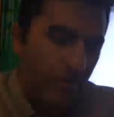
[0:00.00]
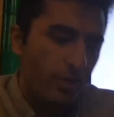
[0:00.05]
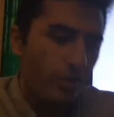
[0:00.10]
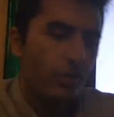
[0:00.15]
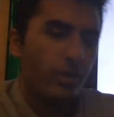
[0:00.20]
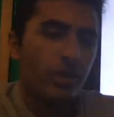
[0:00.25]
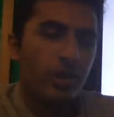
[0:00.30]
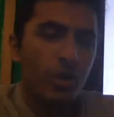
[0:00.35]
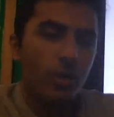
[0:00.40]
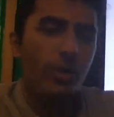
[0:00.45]

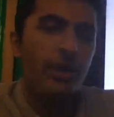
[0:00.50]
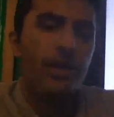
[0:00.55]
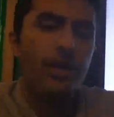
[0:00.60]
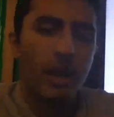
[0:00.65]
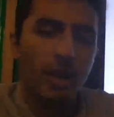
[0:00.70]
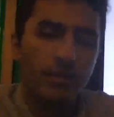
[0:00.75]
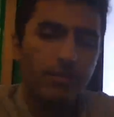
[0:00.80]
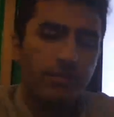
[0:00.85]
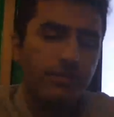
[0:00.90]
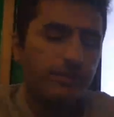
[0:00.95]
you are going
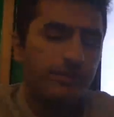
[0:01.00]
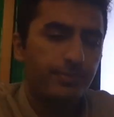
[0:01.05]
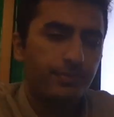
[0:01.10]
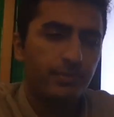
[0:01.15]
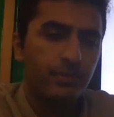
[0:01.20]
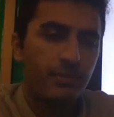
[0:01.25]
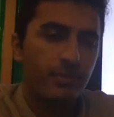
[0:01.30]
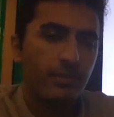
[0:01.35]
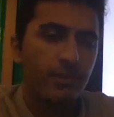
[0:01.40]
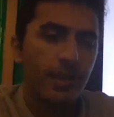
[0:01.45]
up,
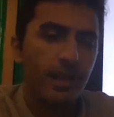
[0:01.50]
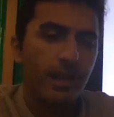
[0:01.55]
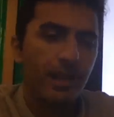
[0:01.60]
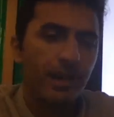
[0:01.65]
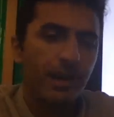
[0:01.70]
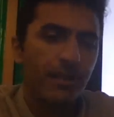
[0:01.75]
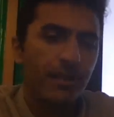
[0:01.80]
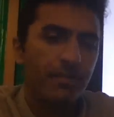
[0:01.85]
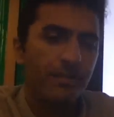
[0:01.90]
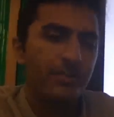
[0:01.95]

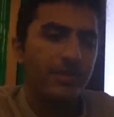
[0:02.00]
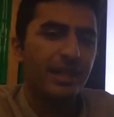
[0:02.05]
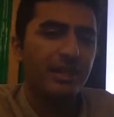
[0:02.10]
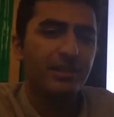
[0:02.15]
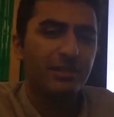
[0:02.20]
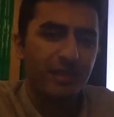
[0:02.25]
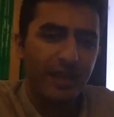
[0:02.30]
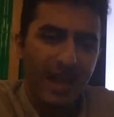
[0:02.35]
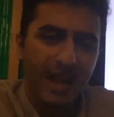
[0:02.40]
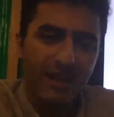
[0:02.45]
the
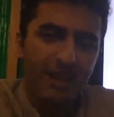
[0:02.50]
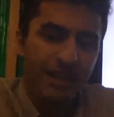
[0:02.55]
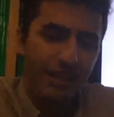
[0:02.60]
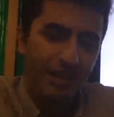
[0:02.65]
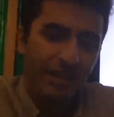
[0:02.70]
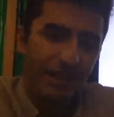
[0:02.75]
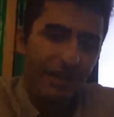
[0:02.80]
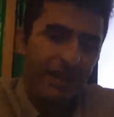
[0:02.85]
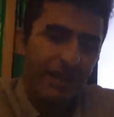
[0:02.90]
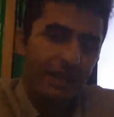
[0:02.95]

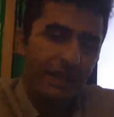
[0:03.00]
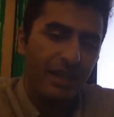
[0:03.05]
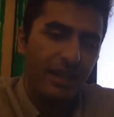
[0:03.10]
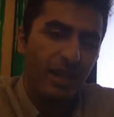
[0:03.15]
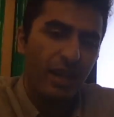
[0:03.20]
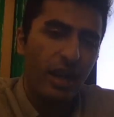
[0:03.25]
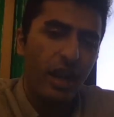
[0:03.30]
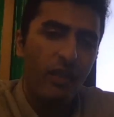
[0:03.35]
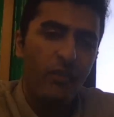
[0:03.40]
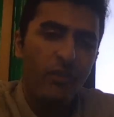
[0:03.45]
clarity
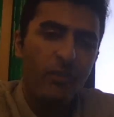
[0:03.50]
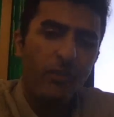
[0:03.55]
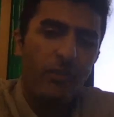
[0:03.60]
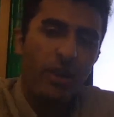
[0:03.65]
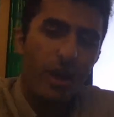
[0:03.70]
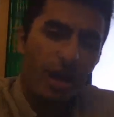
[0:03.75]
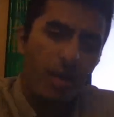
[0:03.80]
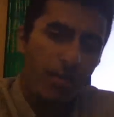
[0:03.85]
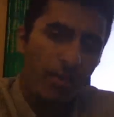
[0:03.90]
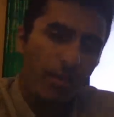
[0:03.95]
of the
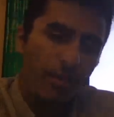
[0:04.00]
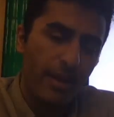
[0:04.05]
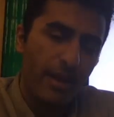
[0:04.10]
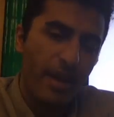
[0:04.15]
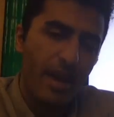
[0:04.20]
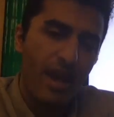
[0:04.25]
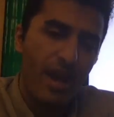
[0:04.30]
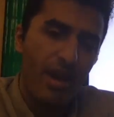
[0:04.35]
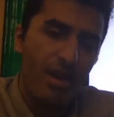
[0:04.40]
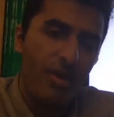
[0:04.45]
problem and
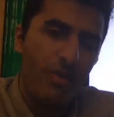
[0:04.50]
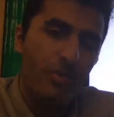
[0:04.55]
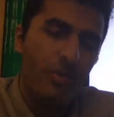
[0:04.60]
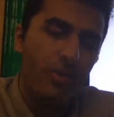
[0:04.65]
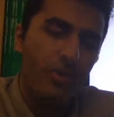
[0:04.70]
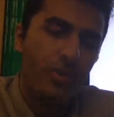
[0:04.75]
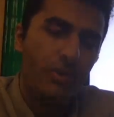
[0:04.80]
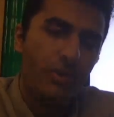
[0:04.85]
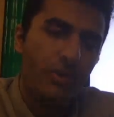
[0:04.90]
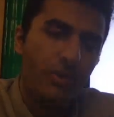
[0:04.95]
how
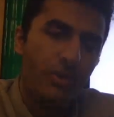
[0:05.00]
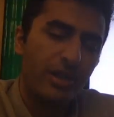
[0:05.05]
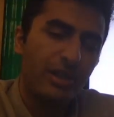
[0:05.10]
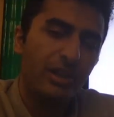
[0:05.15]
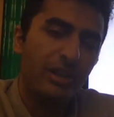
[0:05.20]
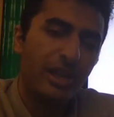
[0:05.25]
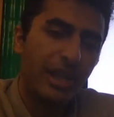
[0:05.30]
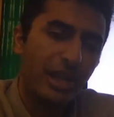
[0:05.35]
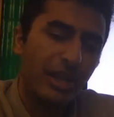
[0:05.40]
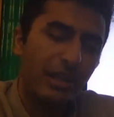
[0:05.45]
you're
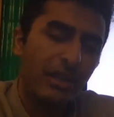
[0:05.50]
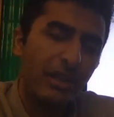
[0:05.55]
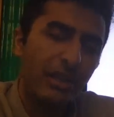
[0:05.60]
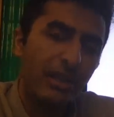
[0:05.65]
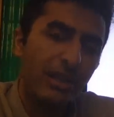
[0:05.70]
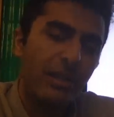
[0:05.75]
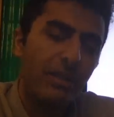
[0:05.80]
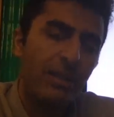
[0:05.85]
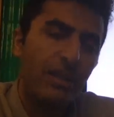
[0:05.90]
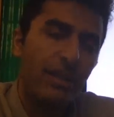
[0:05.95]

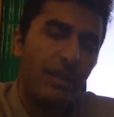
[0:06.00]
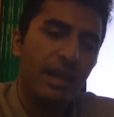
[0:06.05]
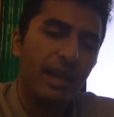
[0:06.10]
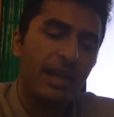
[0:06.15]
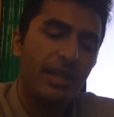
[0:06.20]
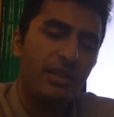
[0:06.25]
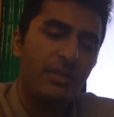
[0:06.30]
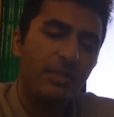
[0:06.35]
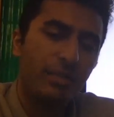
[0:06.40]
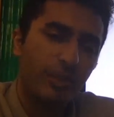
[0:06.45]
clearly
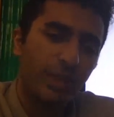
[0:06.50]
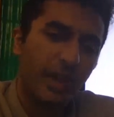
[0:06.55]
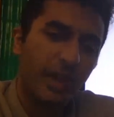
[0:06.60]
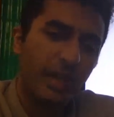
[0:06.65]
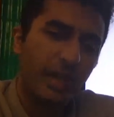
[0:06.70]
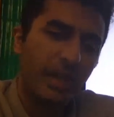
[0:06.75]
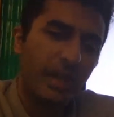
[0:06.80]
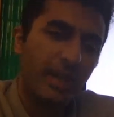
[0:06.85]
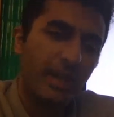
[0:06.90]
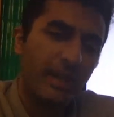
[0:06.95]

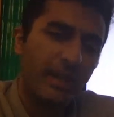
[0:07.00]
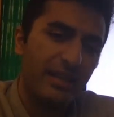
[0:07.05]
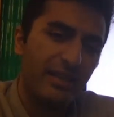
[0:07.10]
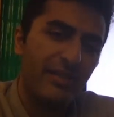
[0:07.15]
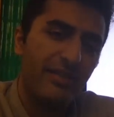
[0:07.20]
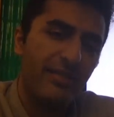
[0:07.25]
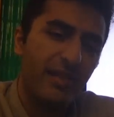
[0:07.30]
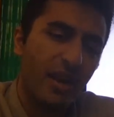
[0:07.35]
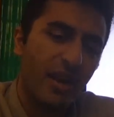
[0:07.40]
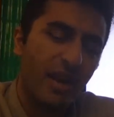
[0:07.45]
explaining and
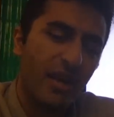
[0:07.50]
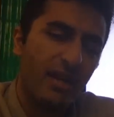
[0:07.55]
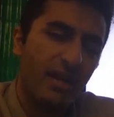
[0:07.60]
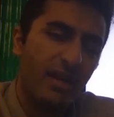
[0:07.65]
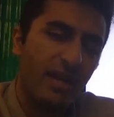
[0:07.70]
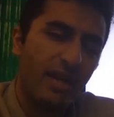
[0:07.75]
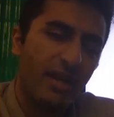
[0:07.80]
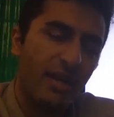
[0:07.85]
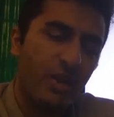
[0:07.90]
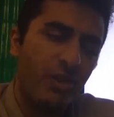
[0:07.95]

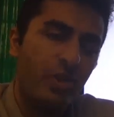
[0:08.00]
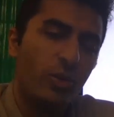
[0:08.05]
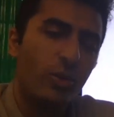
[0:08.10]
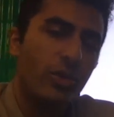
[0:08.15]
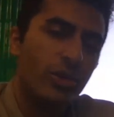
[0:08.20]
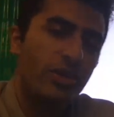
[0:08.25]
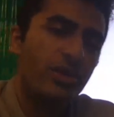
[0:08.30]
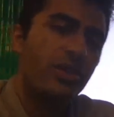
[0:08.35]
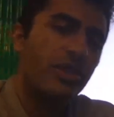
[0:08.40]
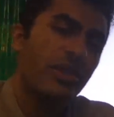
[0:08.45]
defining
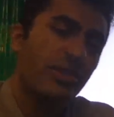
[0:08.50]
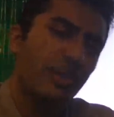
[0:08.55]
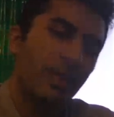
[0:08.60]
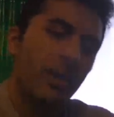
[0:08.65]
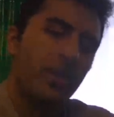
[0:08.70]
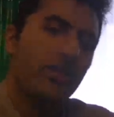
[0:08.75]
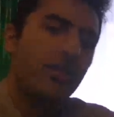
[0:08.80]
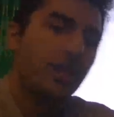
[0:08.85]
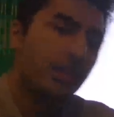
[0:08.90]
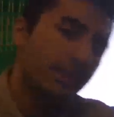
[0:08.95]
your
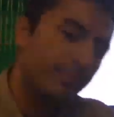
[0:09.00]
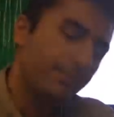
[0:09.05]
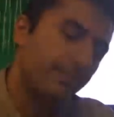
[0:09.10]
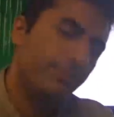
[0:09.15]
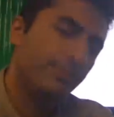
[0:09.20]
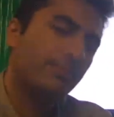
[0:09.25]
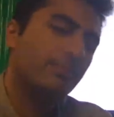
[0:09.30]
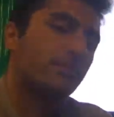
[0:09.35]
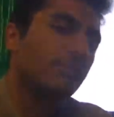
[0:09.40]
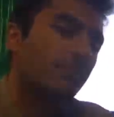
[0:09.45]
situation
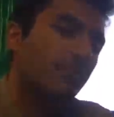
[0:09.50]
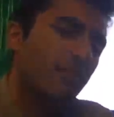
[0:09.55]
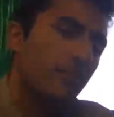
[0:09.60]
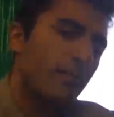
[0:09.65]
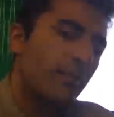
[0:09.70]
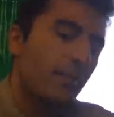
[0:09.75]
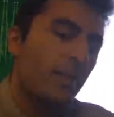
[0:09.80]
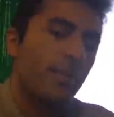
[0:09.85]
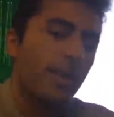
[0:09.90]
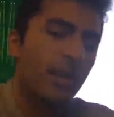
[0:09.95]

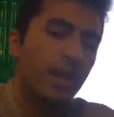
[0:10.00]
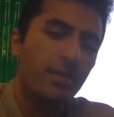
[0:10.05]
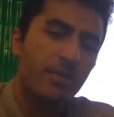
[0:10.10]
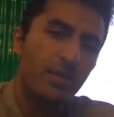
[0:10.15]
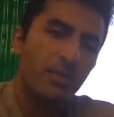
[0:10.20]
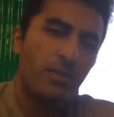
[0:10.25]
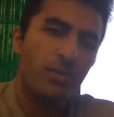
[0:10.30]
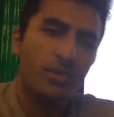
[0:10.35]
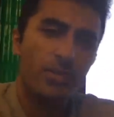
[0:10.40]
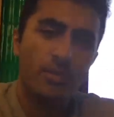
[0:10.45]
becomes
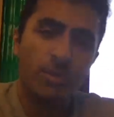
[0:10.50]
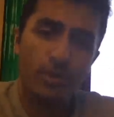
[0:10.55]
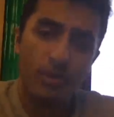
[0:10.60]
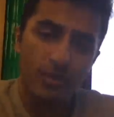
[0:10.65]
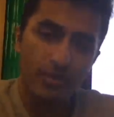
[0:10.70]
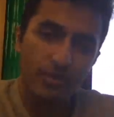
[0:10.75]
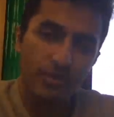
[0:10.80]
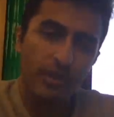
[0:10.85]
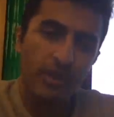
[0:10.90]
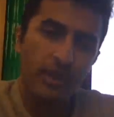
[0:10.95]
the most
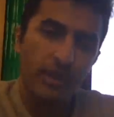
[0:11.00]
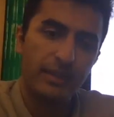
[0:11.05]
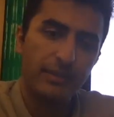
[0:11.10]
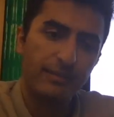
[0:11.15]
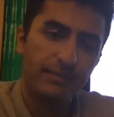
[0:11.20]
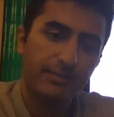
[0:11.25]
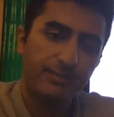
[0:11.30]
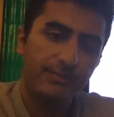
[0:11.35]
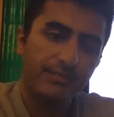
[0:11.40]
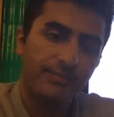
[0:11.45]
important thing.
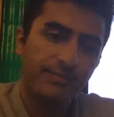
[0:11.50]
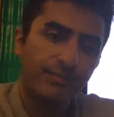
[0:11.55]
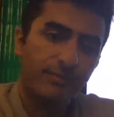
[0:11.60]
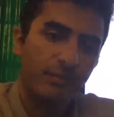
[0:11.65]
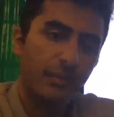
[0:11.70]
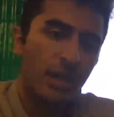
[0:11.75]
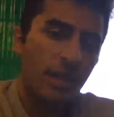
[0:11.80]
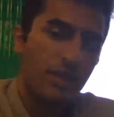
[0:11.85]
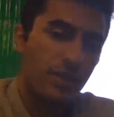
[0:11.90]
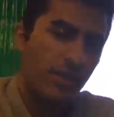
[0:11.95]

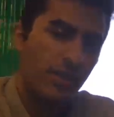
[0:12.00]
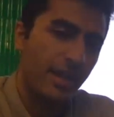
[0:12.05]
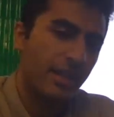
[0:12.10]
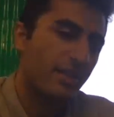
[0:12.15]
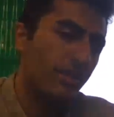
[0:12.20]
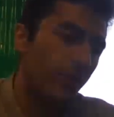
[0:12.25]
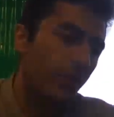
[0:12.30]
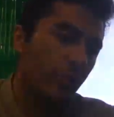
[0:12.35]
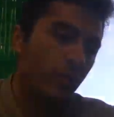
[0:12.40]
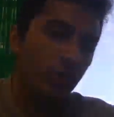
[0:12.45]
So that's
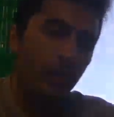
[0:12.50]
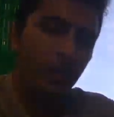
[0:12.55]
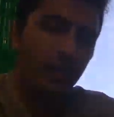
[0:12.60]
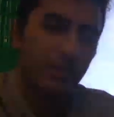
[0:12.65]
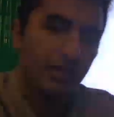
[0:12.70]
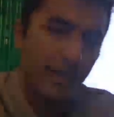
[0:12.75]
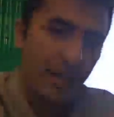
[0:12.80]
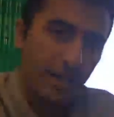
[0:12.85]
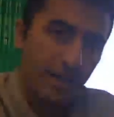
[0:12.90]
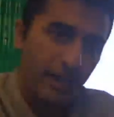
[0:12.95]
the required
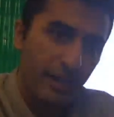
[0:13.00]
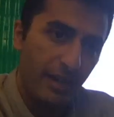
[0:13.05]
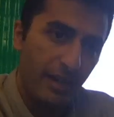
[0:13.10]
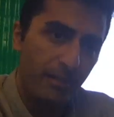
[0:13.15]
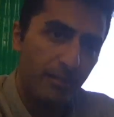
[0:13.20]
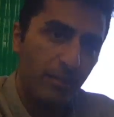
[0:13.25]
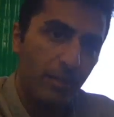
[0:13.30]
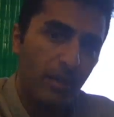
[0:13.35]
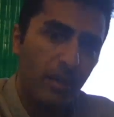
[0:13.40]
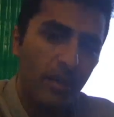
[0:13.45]
clarity
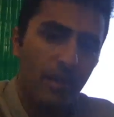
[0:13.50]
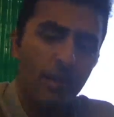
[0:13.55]
part.